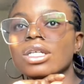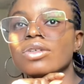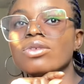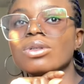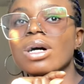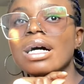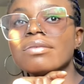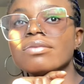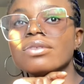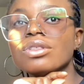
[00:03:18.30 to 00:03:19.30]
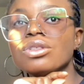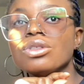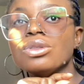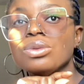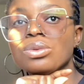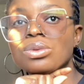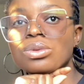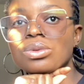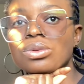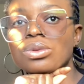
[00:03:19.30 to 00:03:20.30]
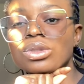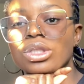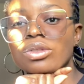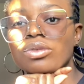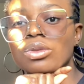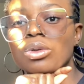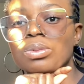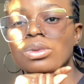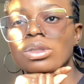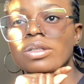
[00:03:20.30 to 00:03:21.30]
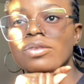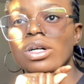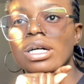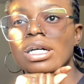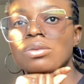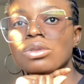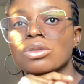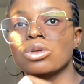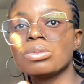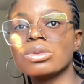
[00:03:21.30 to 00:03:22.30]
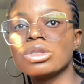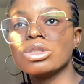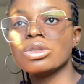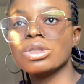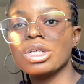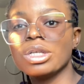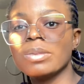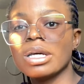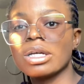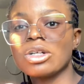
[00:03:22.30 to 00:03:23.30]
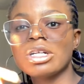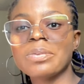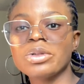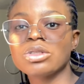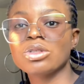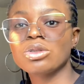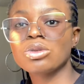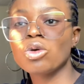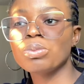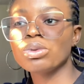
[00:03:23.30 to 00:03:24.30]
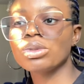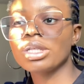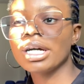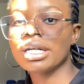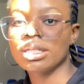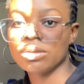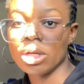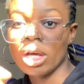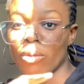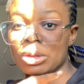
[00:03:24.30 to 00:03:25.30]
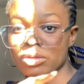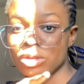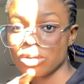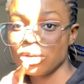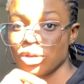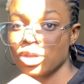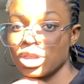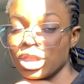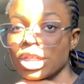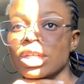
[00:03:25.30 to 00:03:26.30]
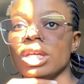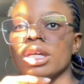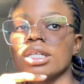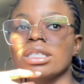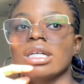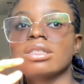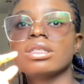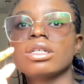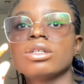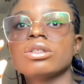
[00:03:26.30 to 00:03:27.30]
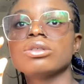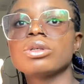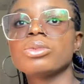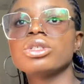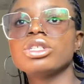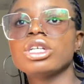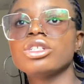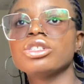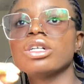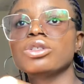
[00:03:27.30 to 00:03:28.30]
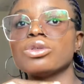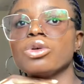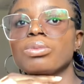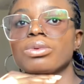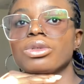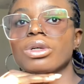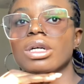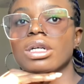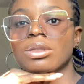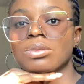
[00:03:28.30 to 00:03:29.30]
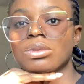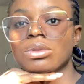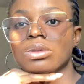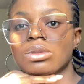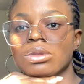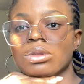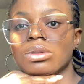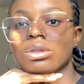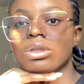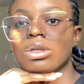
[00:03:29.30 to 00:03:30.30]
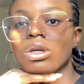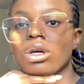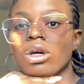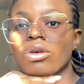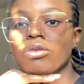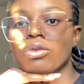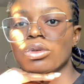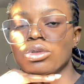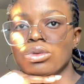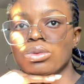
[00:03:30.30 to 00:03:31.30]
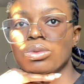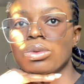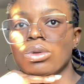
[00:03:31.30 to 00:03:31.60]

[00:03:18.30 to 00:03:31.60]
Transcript: If you have issues, if your account is opened in your name, like another person does open the account, one of the solutions here is that somebody in Nigeria should open your account for you.